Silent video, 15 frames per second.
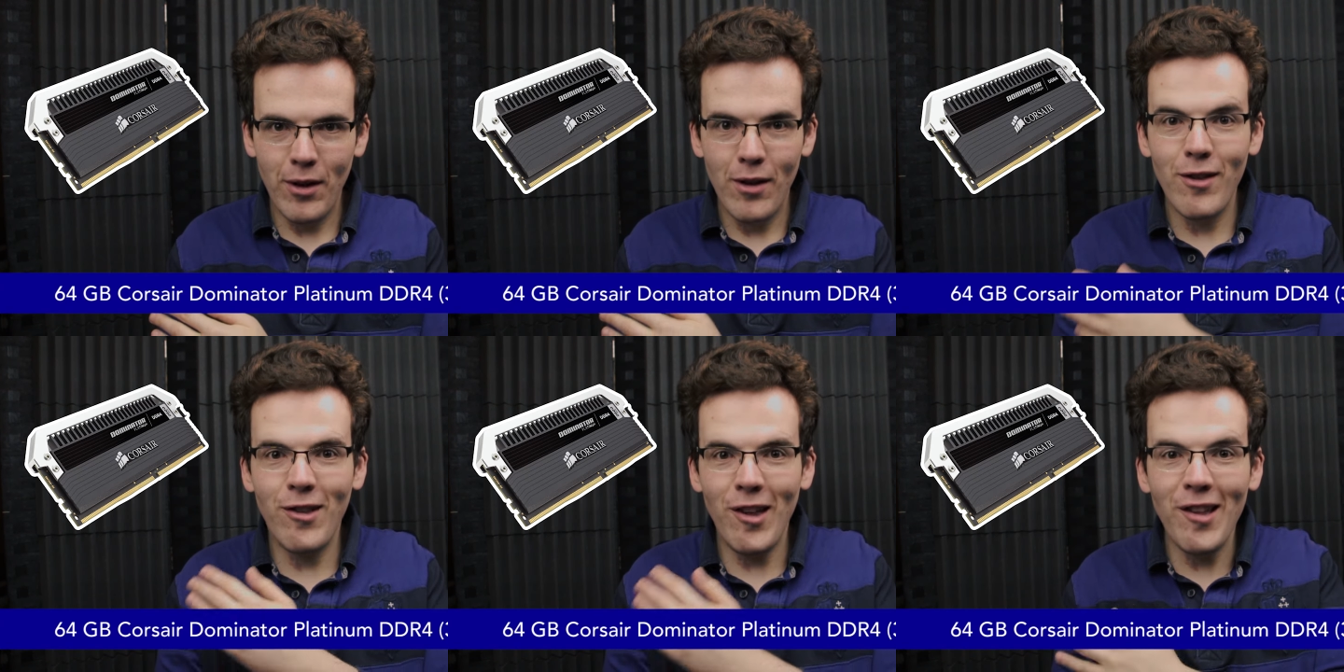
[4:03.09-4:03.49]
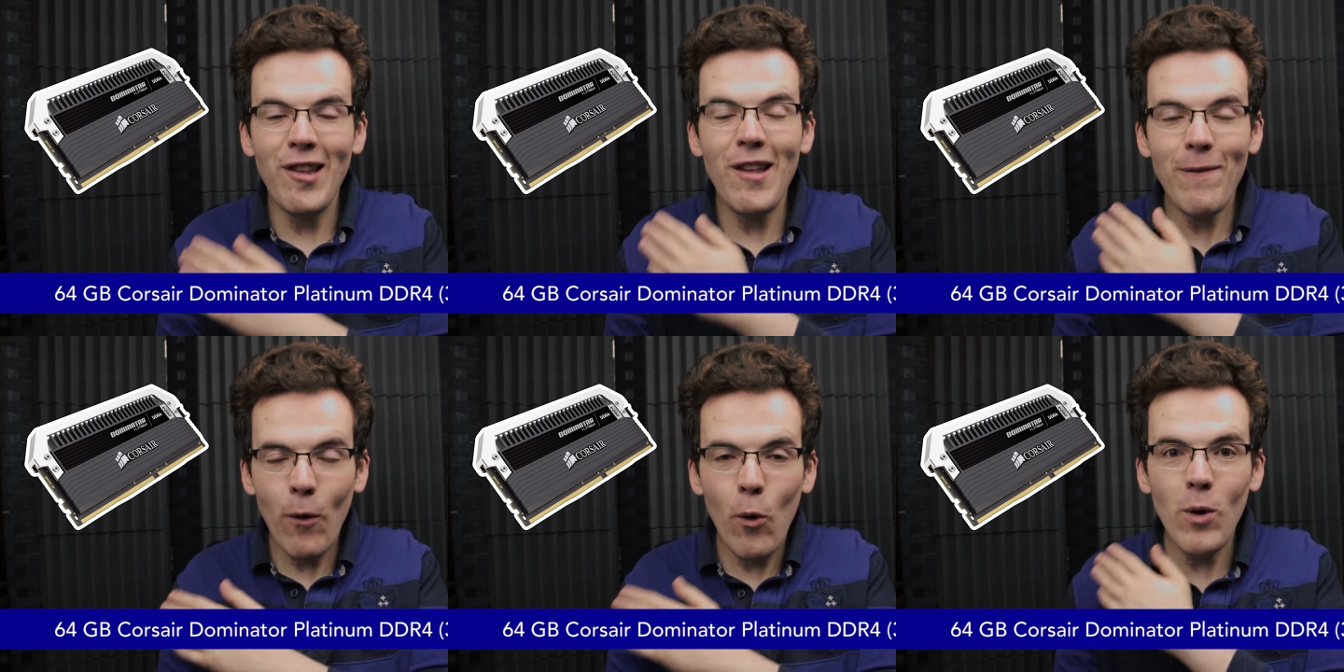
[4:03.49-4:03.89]

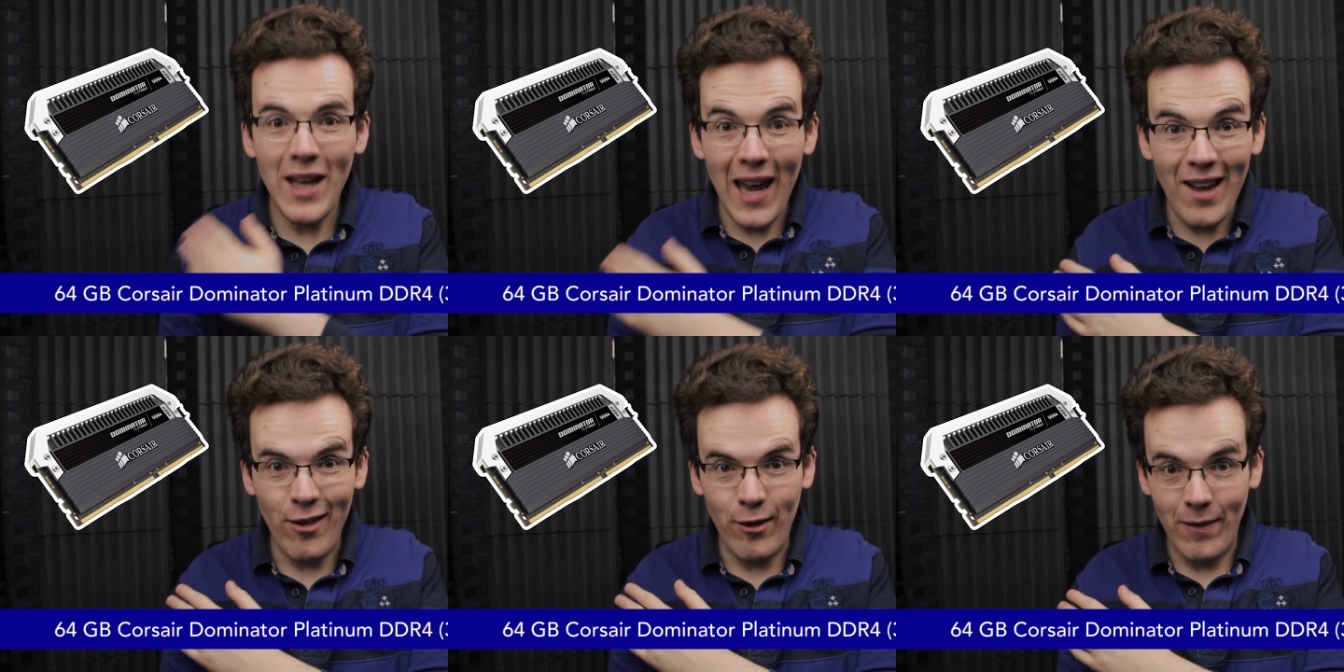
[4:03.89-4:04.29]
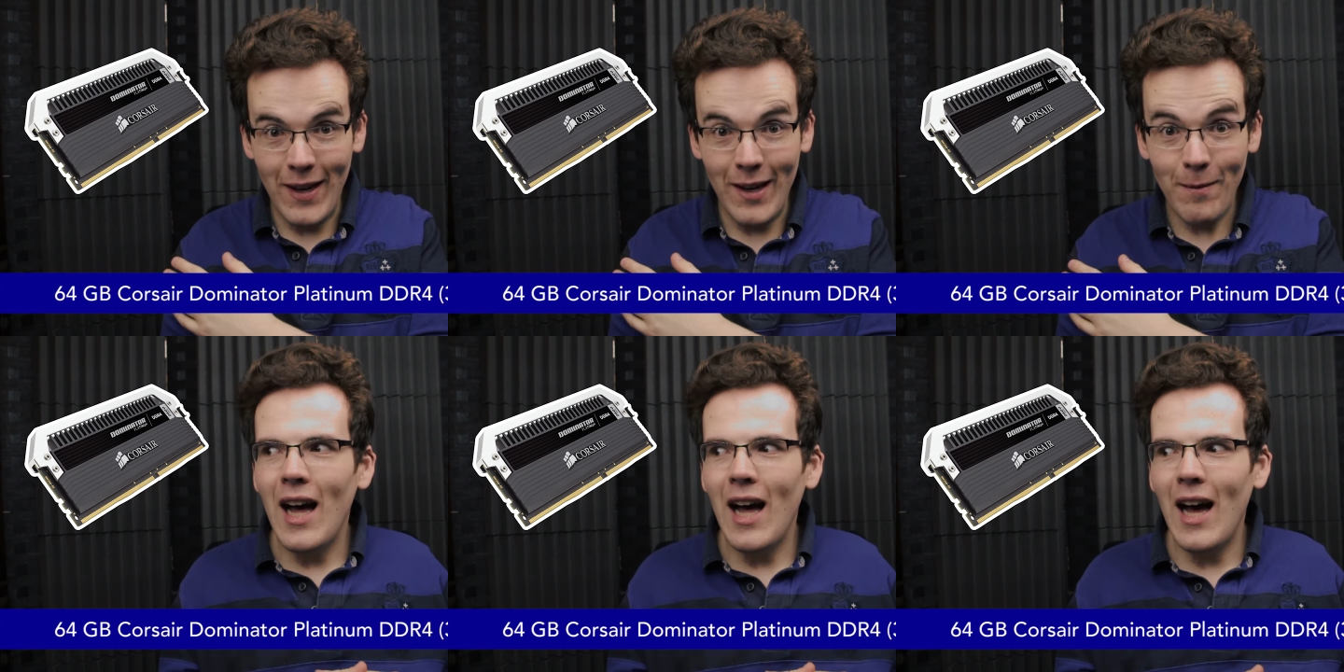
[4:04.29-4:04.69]
sixty-four gigs of
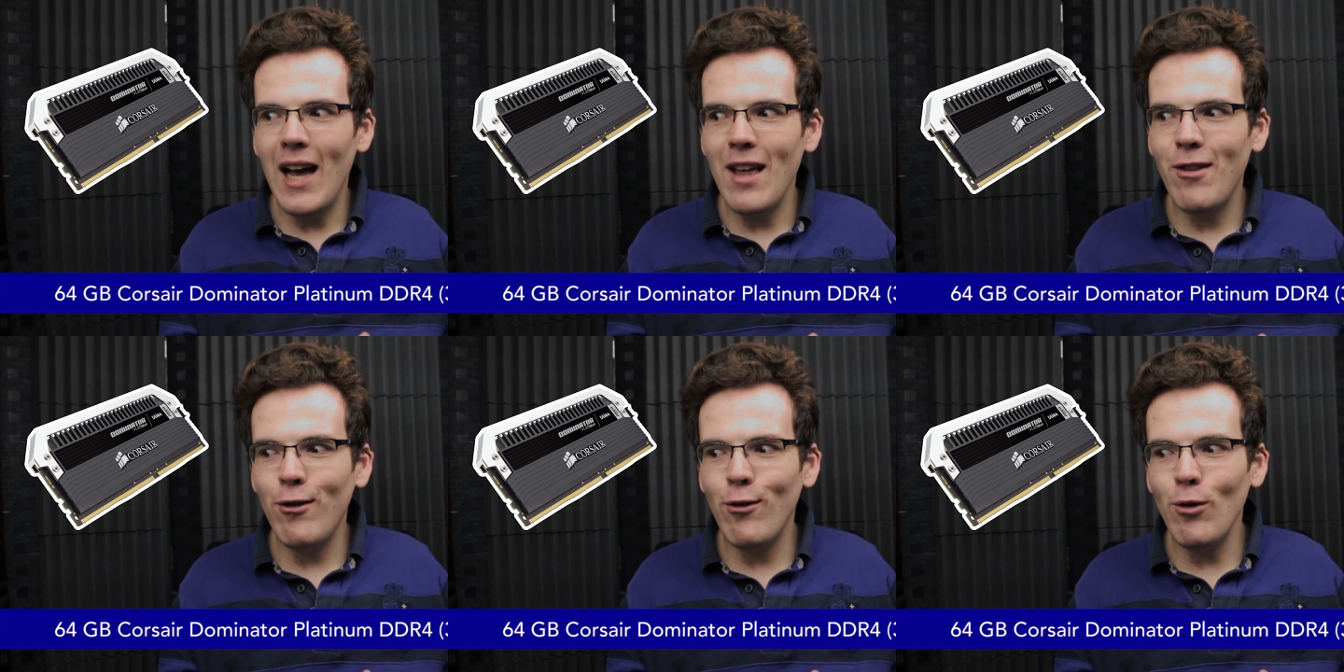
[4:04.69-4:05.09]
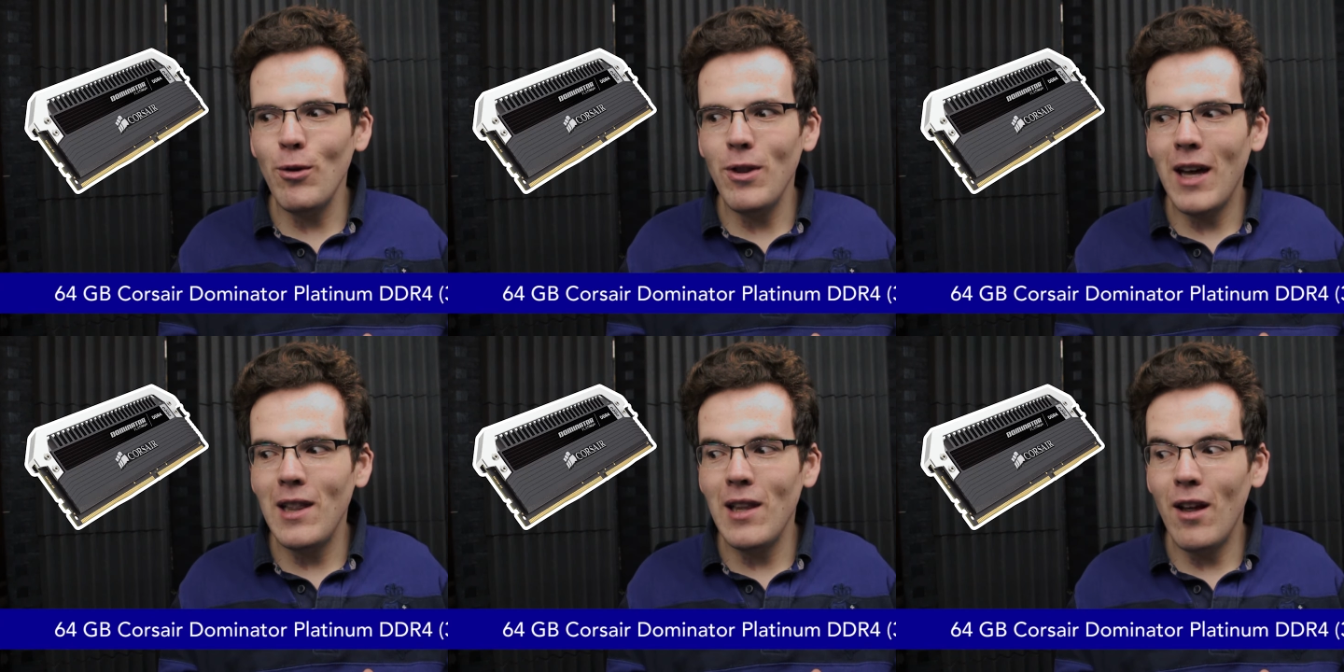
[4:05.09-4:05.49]
it. I saw
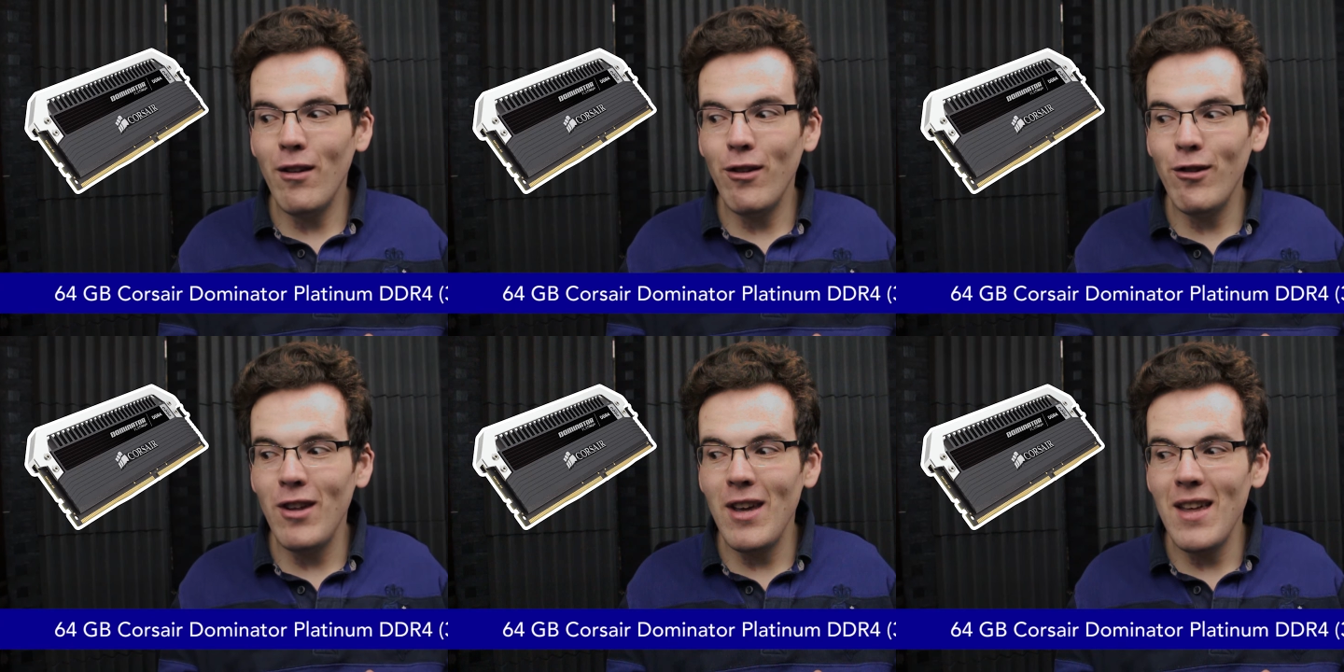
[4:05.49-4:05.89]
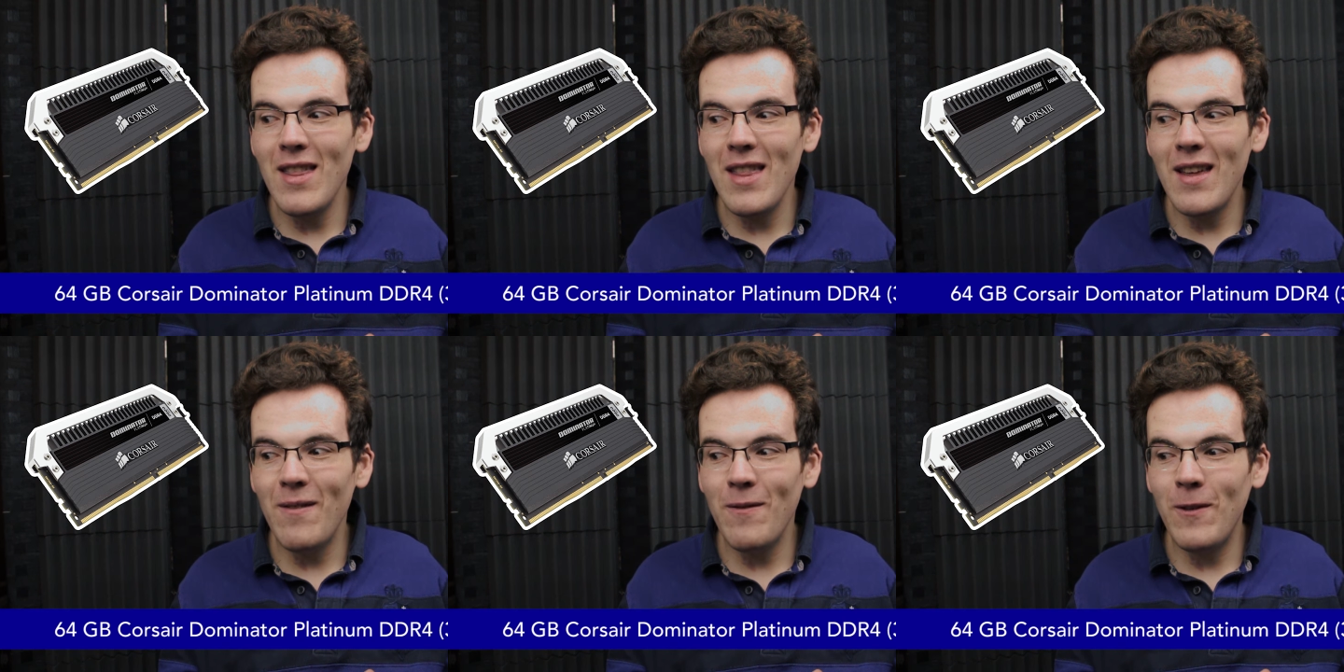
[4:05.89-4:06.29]
that last year.